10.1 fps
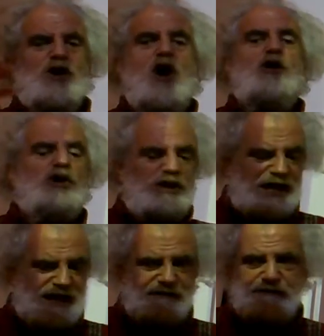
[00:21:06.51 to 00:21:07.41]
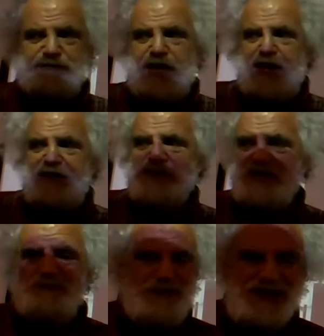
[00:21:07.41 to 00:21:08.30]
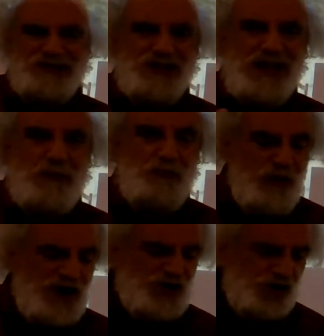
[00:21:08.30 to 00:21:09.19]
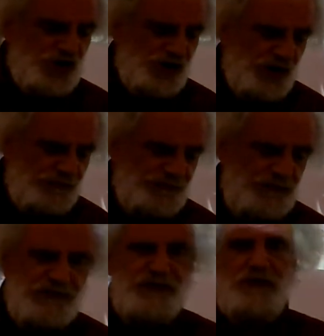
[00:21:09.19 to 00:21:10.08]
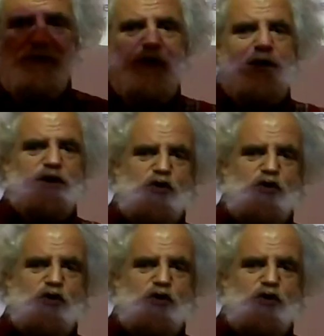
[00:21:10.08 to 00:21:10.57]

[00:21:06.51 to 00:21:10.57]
autoclave. This is basically a pressure cooker. And so you